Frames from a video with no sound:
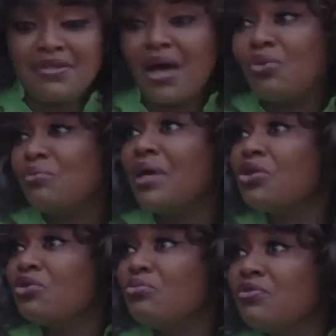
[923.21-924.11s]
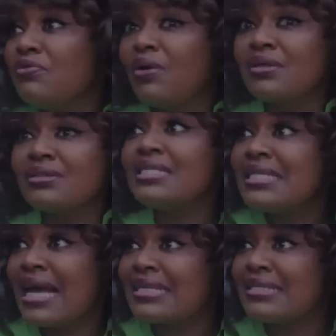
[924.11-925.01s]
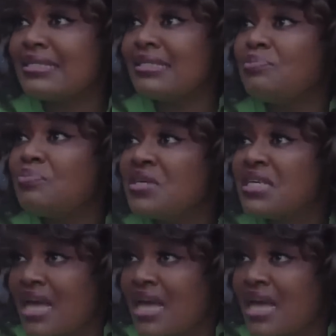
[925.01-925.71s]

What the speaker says: that will make you move on, yes, it's a big